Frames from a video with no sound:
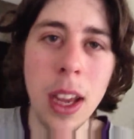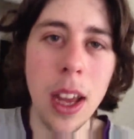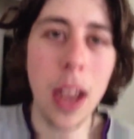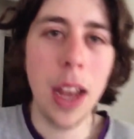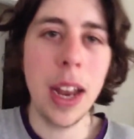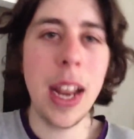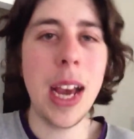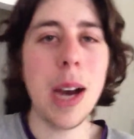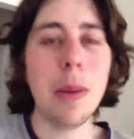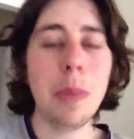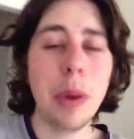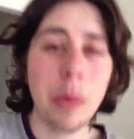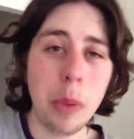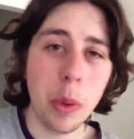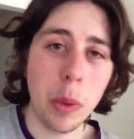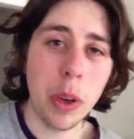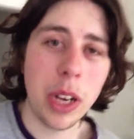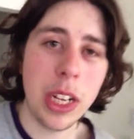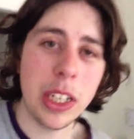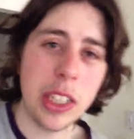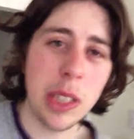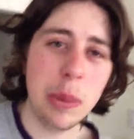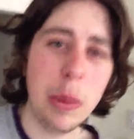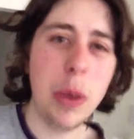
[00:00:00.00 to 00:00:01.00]
and how people
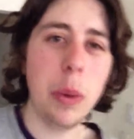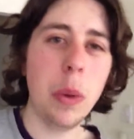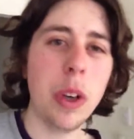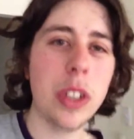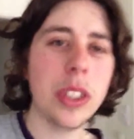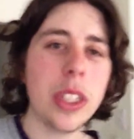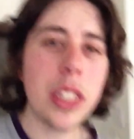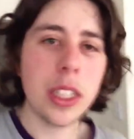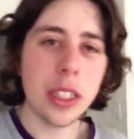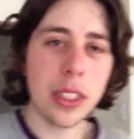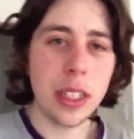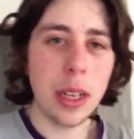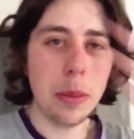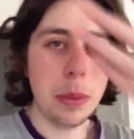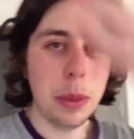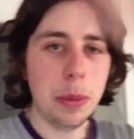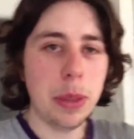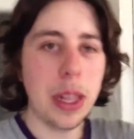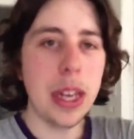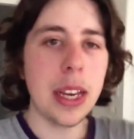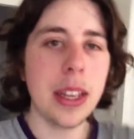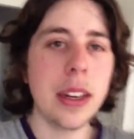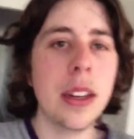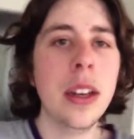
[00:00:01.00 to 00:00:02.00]
won't actually be watching because they'll be
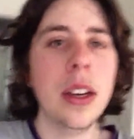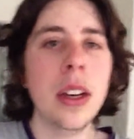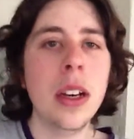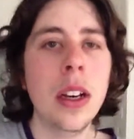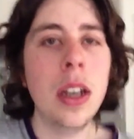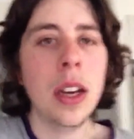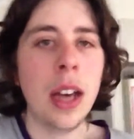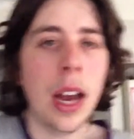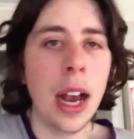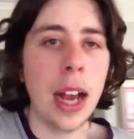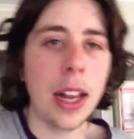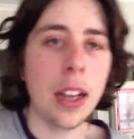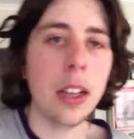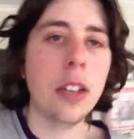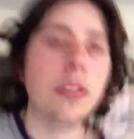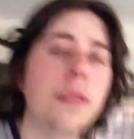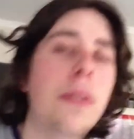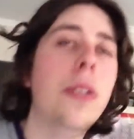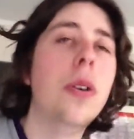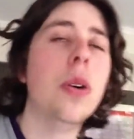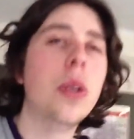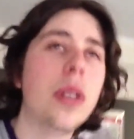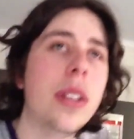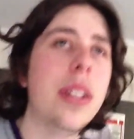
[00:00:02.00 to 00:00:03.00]
playing Halo
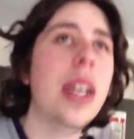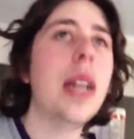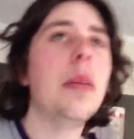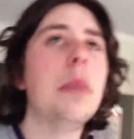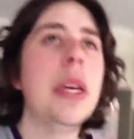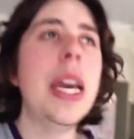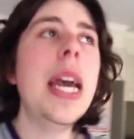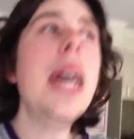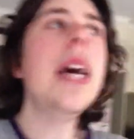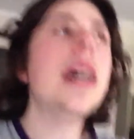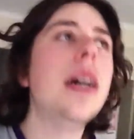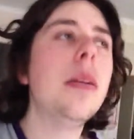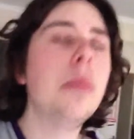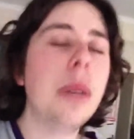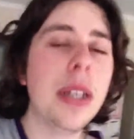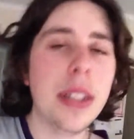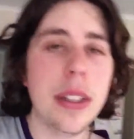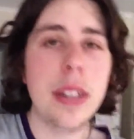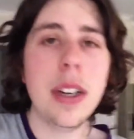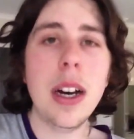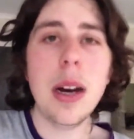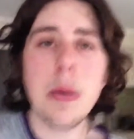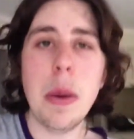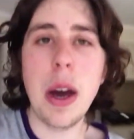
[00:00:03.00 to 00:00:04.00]
four, because that'll be out by
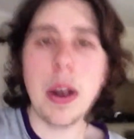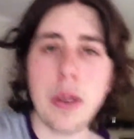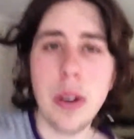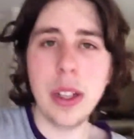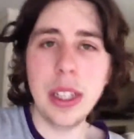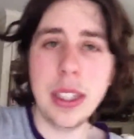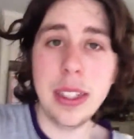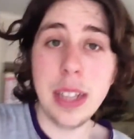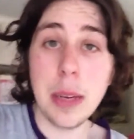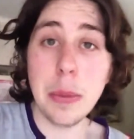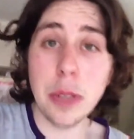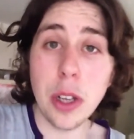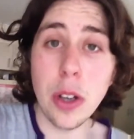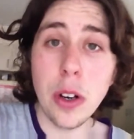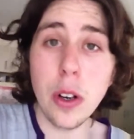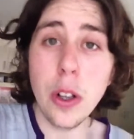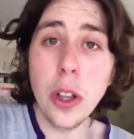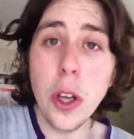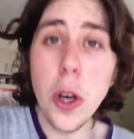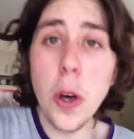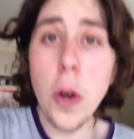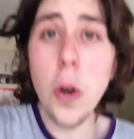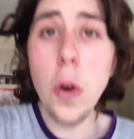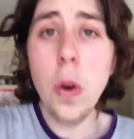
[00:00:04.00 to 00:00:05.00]
the time I release the episode,
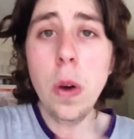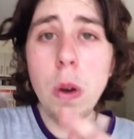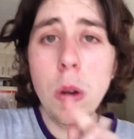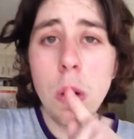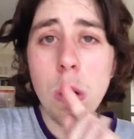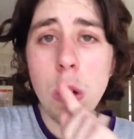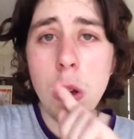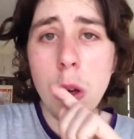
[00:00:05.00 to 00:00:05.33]
although